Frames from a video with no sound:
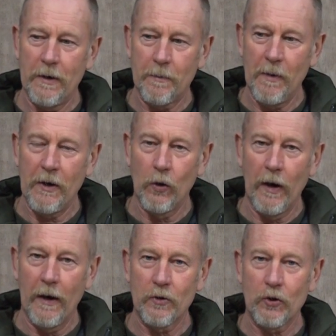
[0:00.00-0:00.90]
it's me
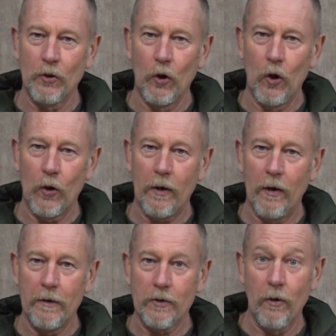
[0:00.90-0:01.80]
going out to stalk
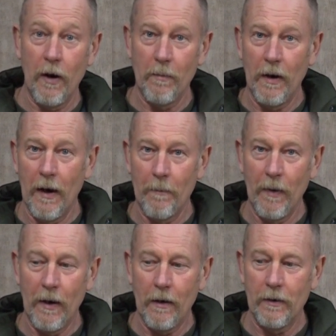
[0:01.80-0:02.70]
and it's Graham behind me